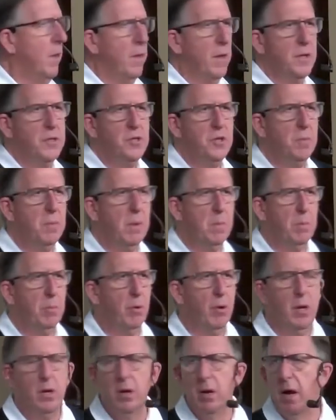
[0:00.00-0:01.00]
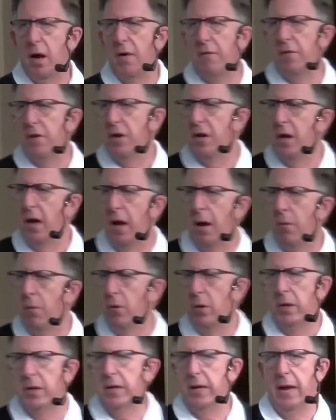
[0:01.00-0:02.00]
that you've been putting off and not
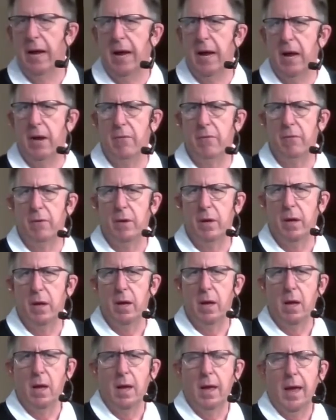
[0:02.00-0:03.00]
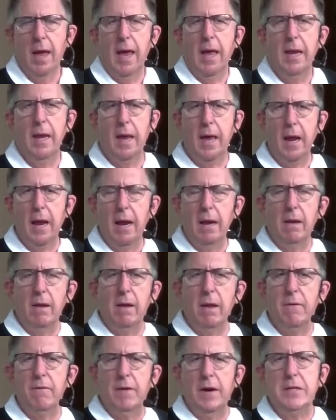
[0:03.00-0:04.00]
willing to have? And I
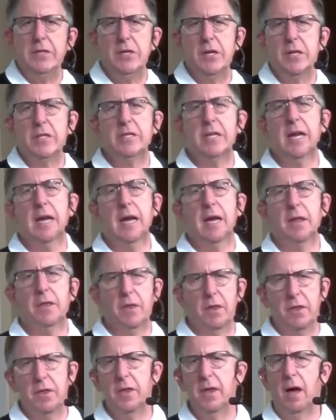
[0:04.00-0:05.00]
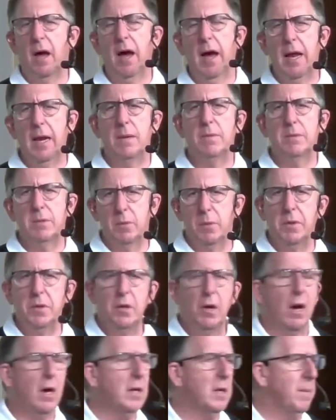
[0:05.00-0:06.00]
invite you to take the items that we
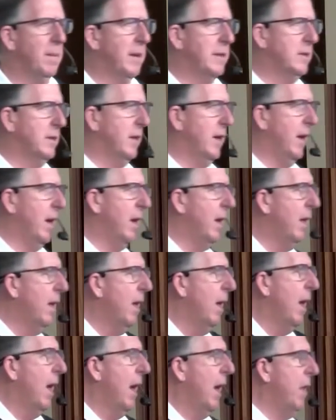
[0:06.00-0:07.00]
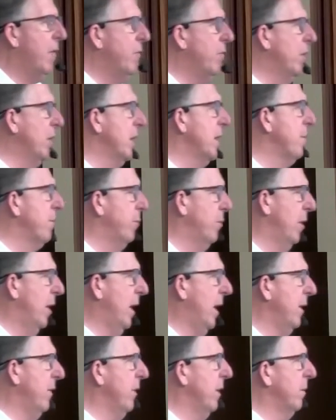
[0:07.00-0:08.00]
talked about today and really
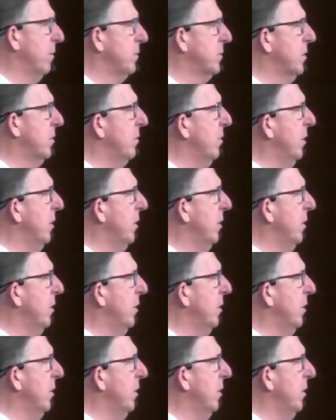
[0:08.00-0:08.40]
apply them, to